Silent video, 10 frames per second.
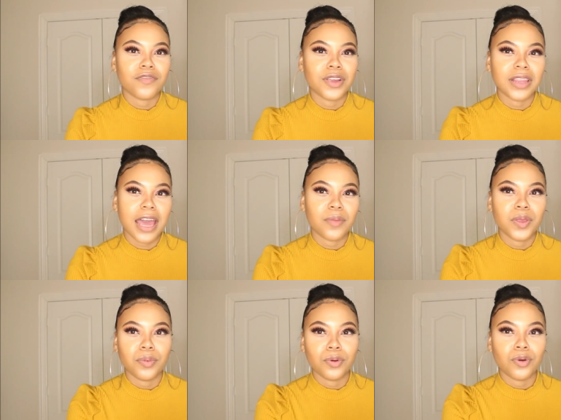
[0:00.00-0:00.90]
for a lot of
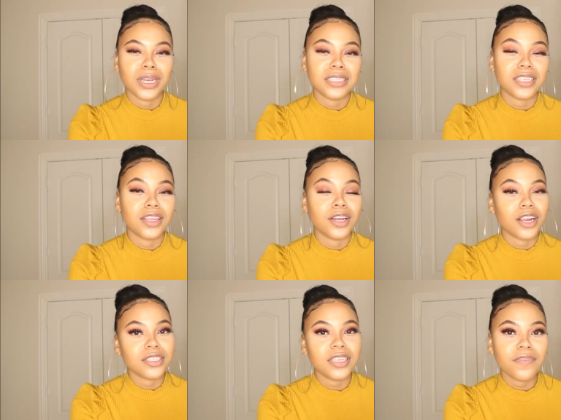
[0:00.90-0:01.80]
people going into the
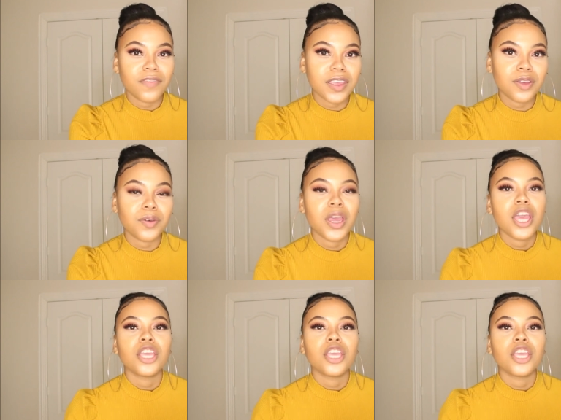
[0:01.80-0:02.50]
nursing field.